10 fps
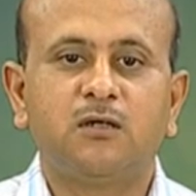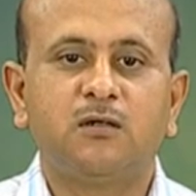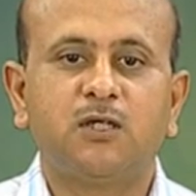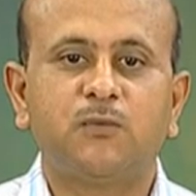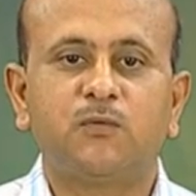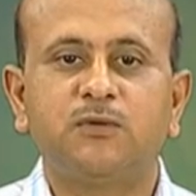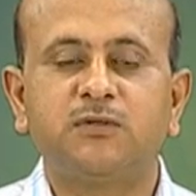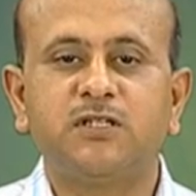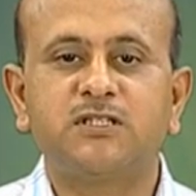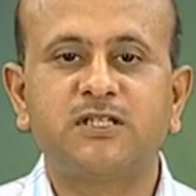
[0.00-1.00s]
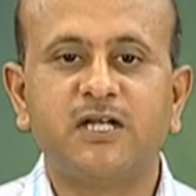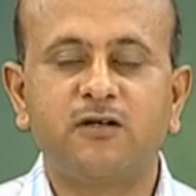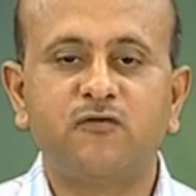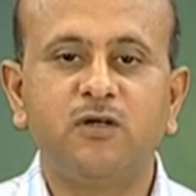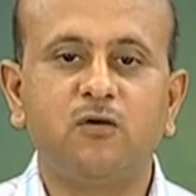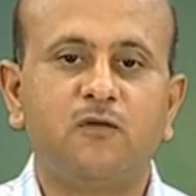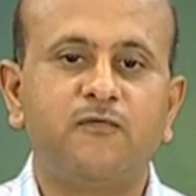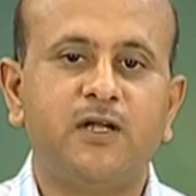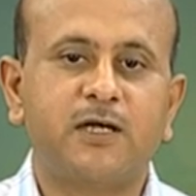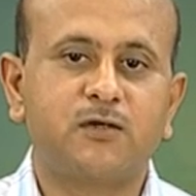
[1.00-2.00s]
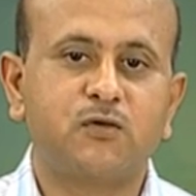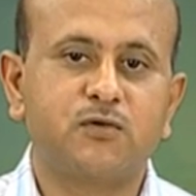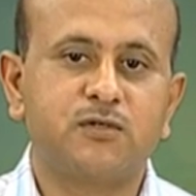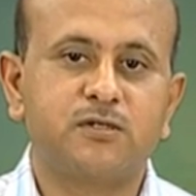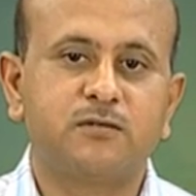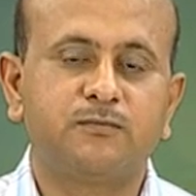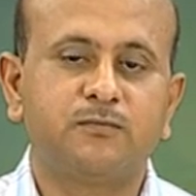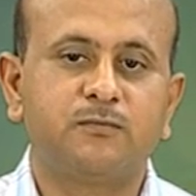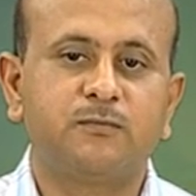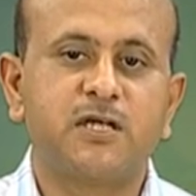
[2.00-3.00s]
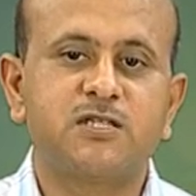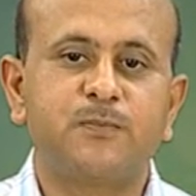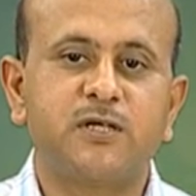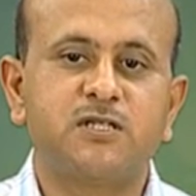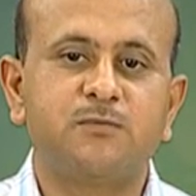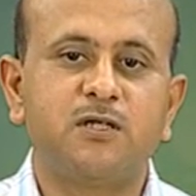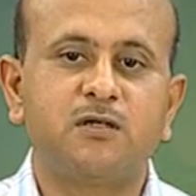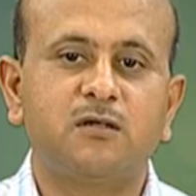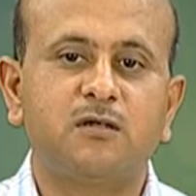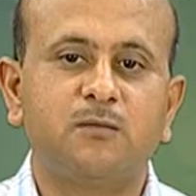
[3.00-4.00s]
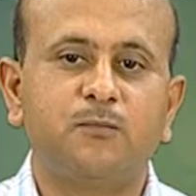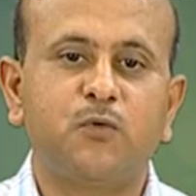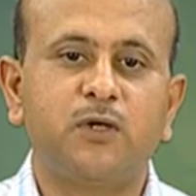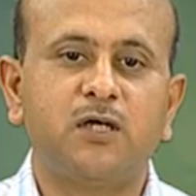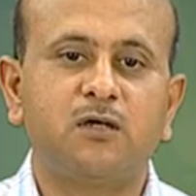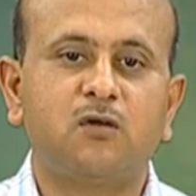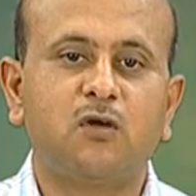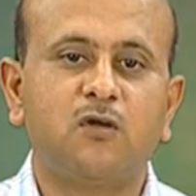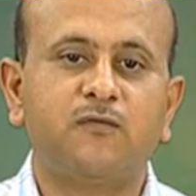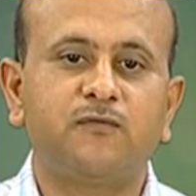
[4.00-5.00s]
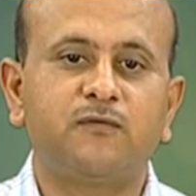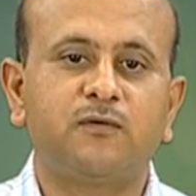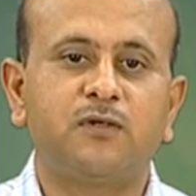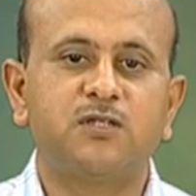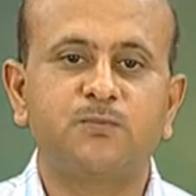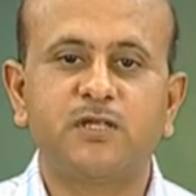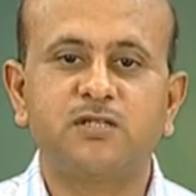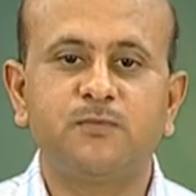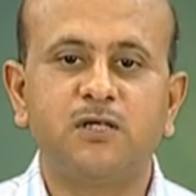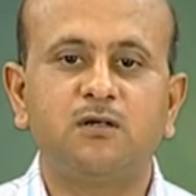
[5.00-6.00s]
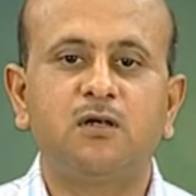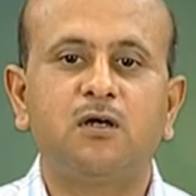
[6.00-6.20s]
Now, the scattering of electrons by specimen component of specimen